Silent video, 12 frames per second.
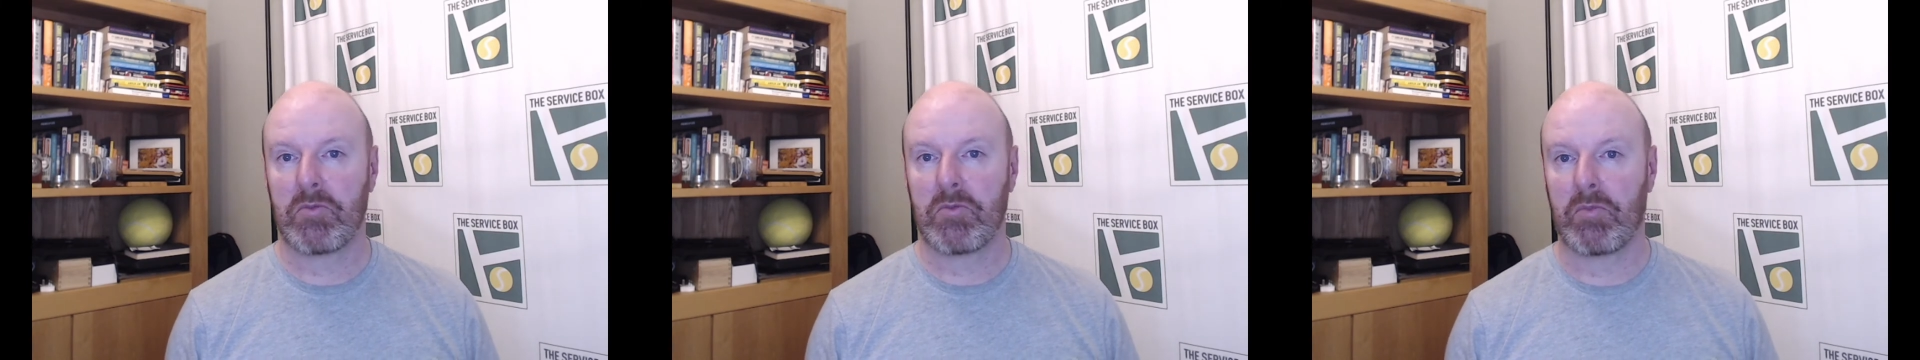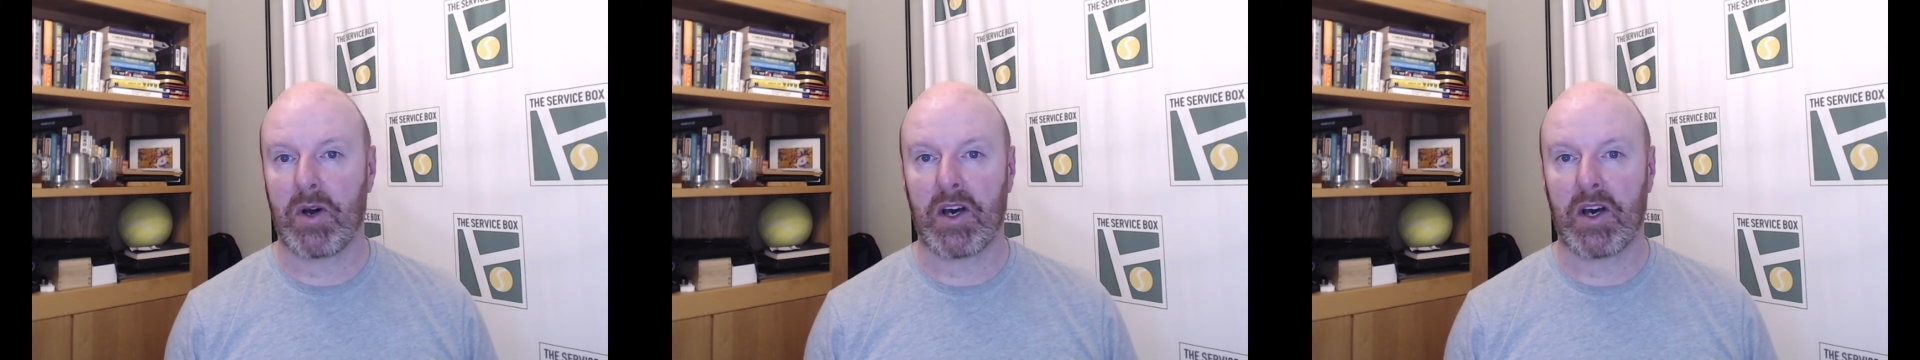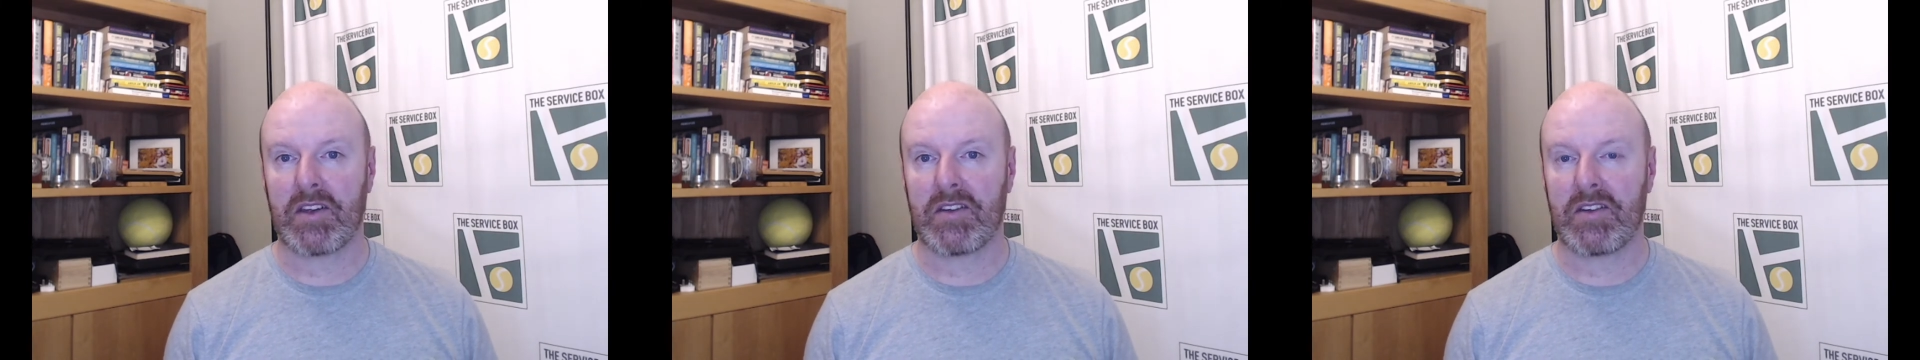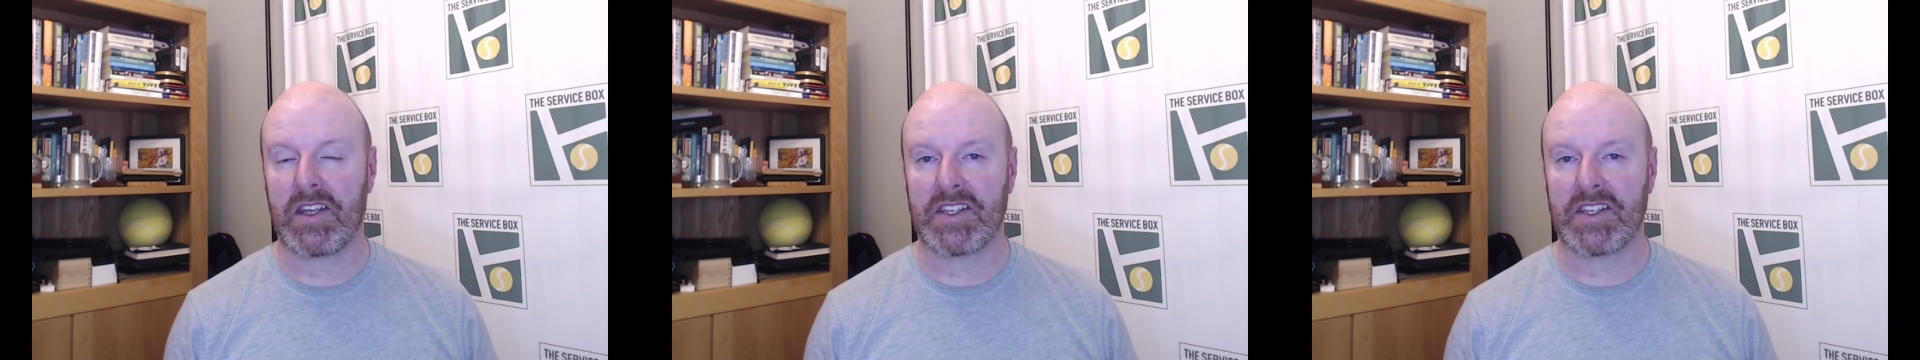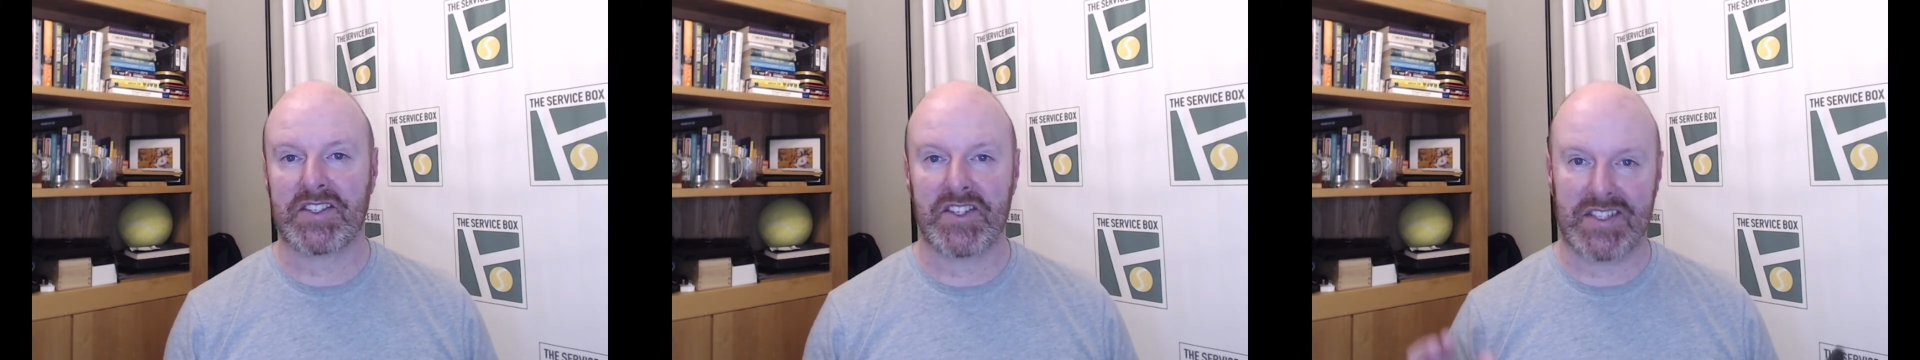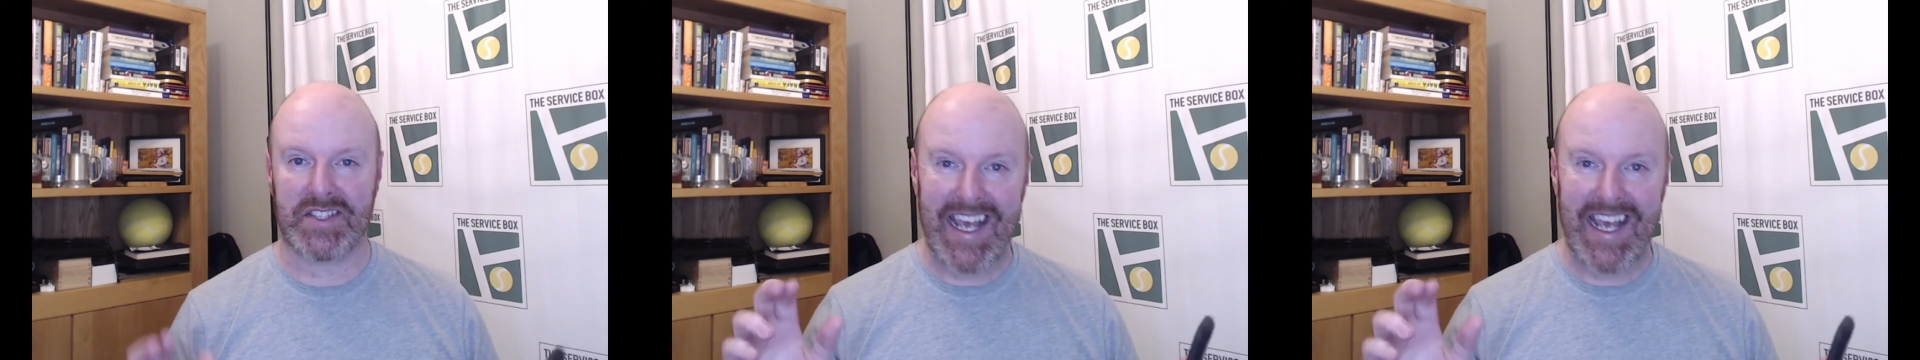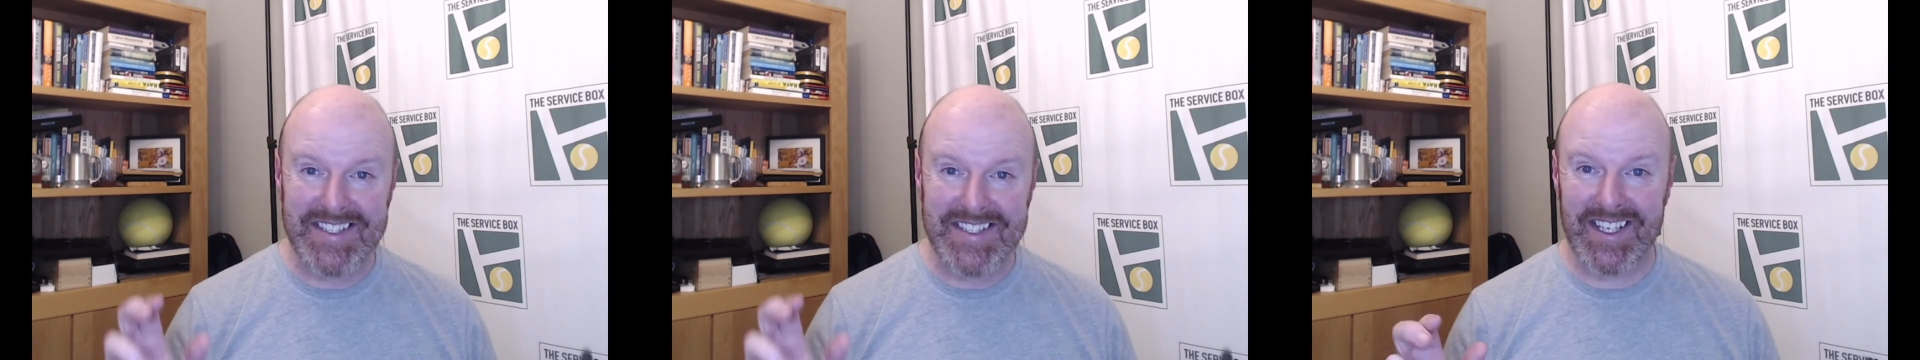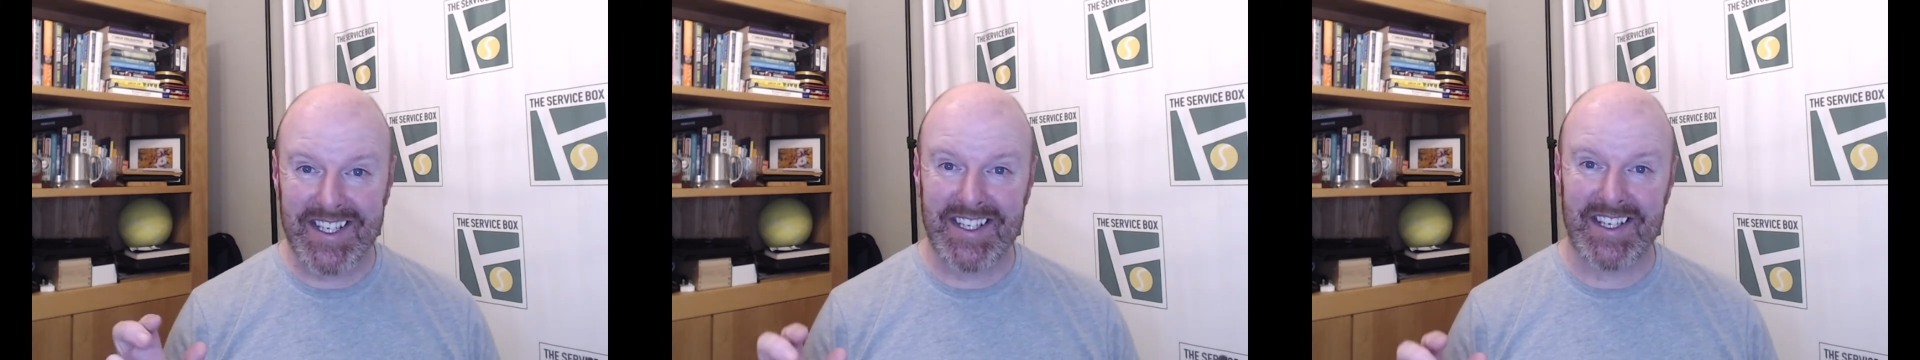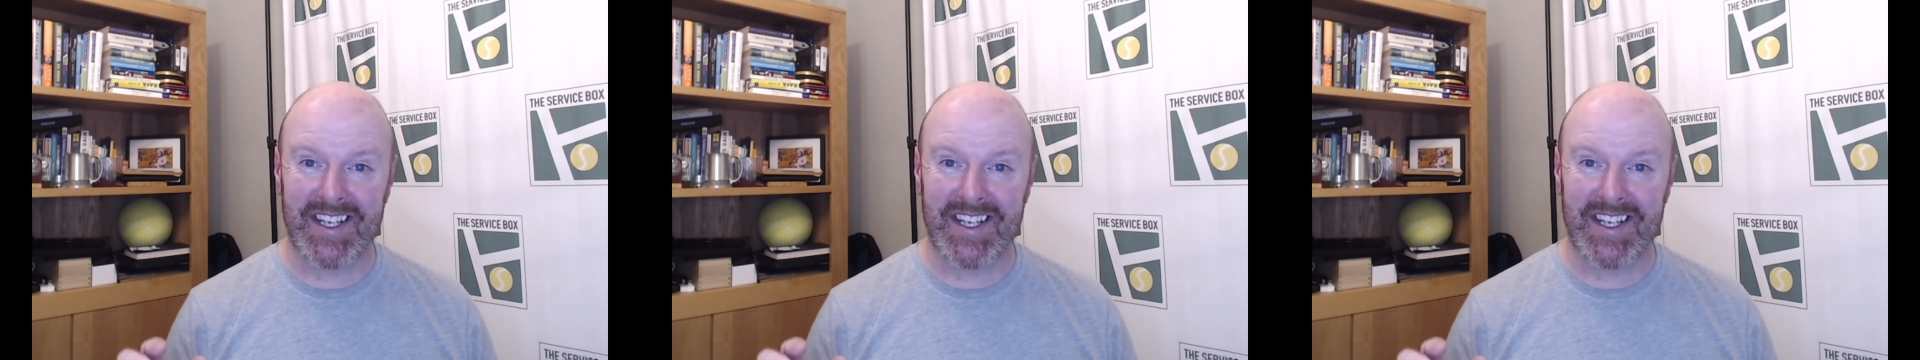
but it's just etiquette,